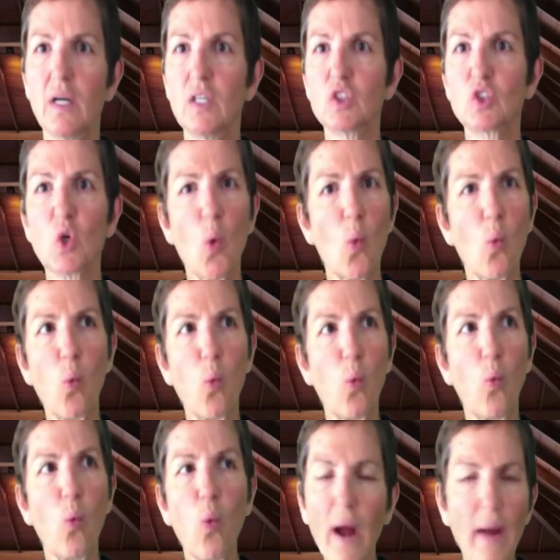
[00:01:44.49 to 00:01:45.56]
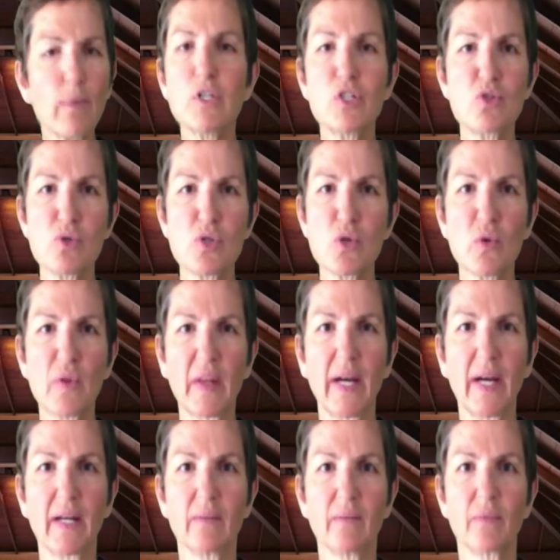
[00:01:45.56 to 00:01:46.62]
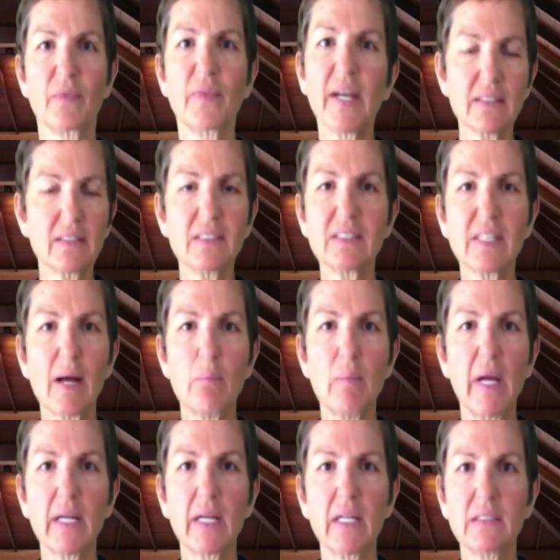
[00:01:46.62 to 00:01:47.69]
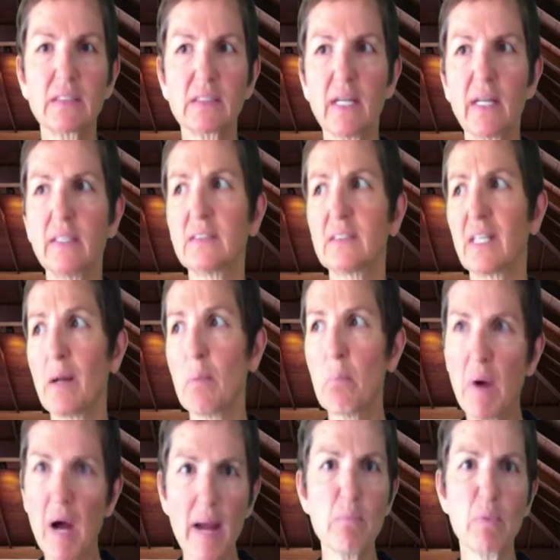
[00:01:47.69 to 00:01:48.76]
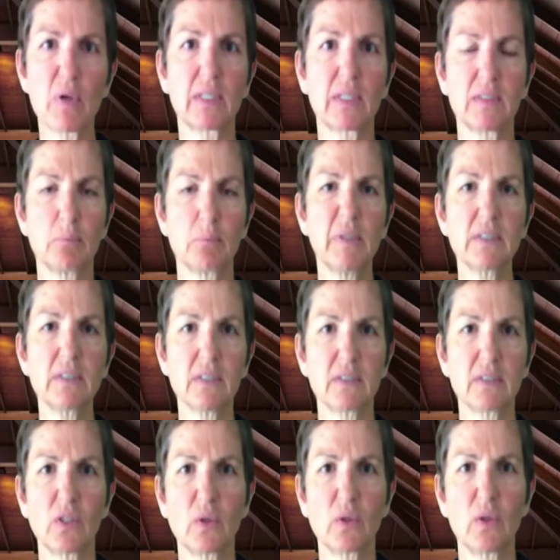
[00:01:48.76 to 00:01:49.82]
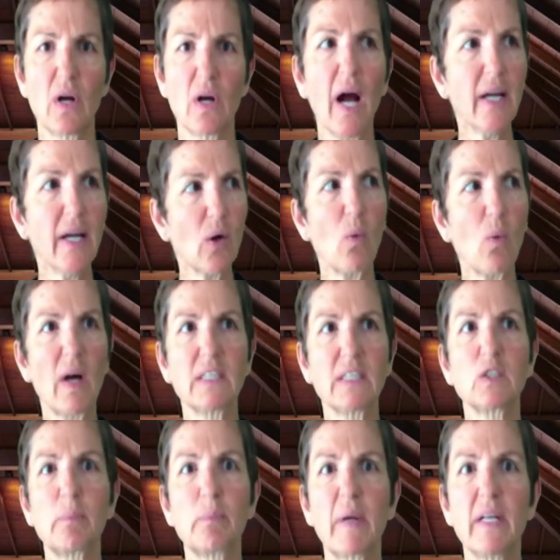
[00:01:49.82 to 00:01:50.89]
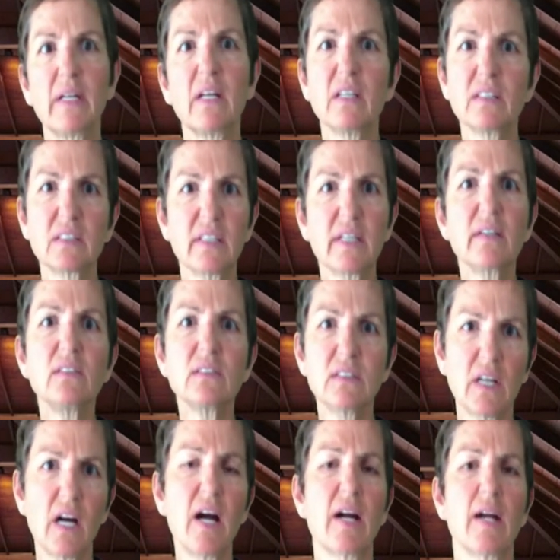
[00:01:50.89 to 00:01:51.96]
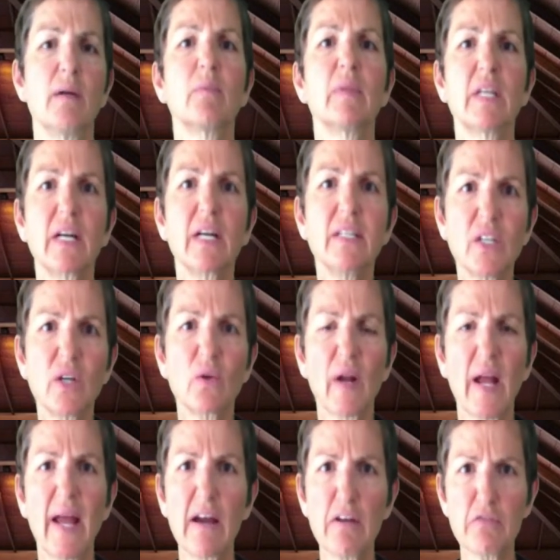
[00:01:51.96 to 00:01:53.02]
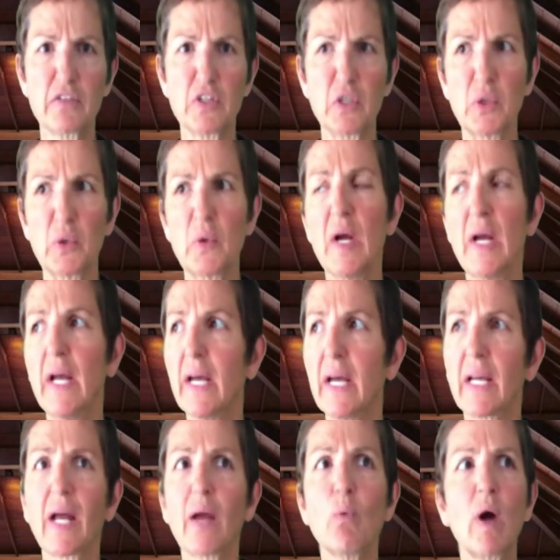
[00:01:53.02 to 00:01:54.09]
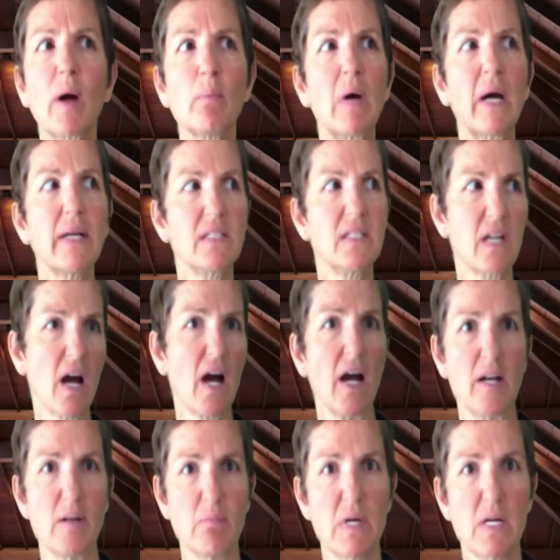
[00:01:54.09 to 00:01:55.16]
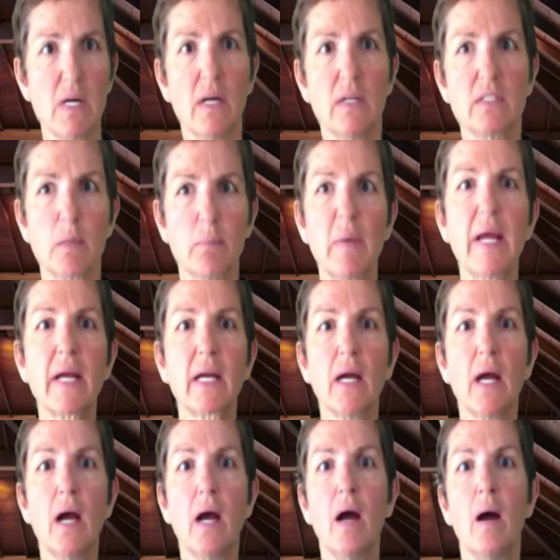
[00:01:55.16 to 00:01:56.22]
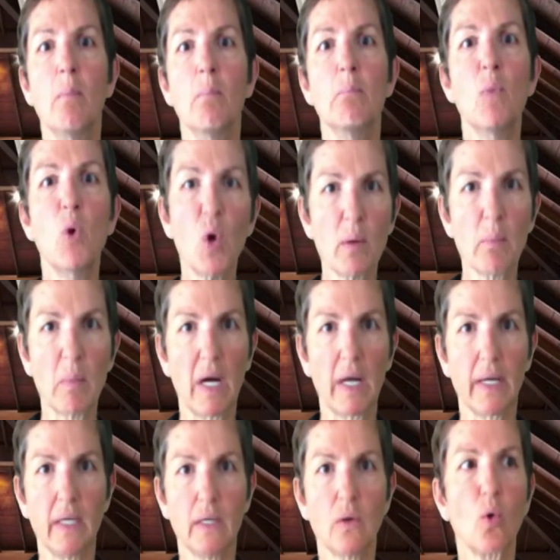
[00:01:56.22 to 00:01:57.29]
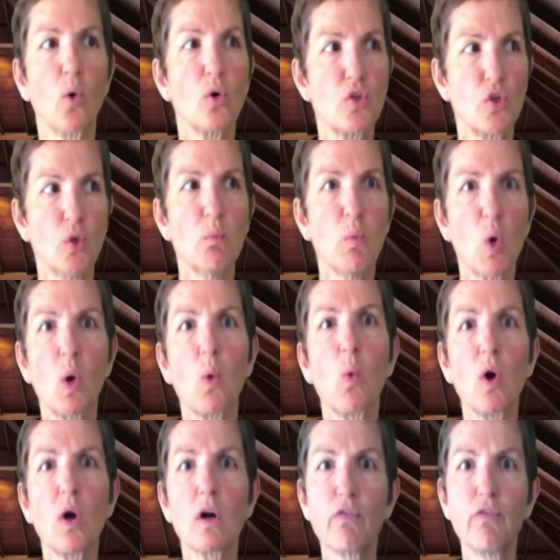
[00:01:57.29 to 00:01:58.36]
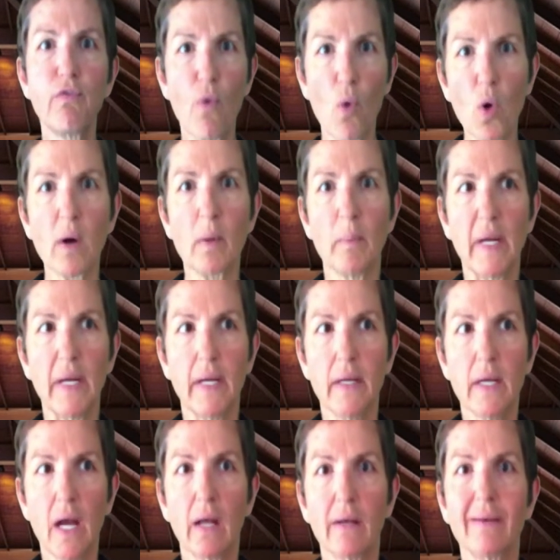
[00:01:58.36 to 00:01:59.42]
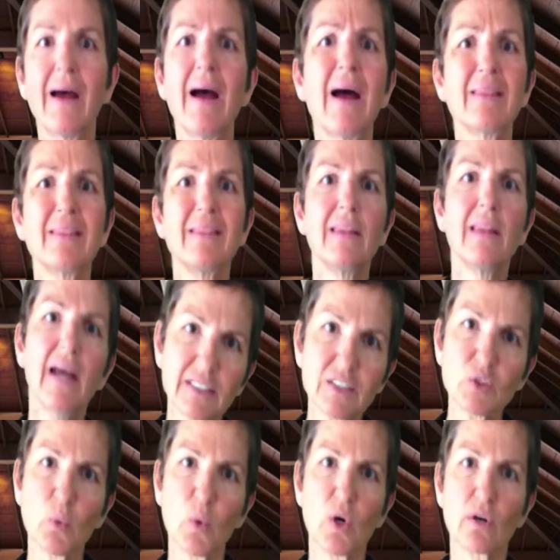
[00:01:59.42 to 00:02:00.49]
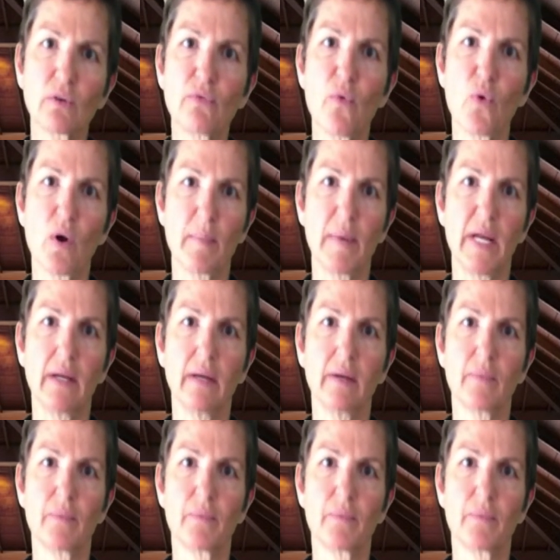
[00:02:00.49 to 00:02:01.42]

So why would you do that? That does not make any sense. And in my book as a business owner, I don't want to spend a single dime that I don't have to, and I want my dime to make more money or do more work for me, not less work for me.